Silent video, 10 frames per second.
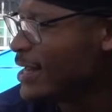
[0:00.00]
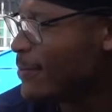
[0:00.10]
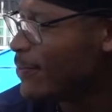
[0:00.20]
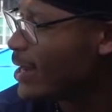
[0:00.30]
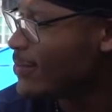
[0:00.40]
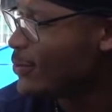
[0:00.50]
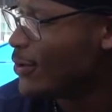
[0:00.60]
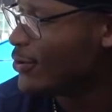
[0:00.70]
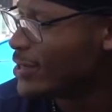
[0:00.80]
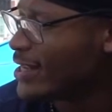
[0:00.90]
it probably
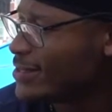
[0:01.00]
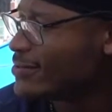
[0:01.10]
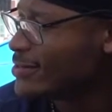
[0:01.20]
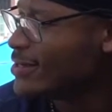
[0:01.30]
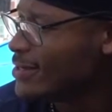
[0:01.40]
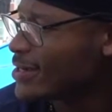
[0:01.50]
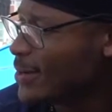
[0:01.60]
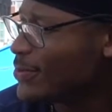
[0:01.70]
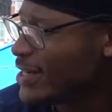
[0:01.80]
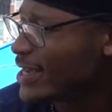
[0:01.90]
won't in a
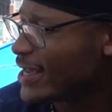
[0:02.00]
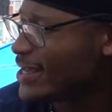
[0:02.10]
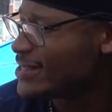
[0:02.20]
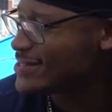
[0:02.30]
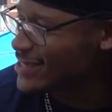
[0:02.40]
couple decades.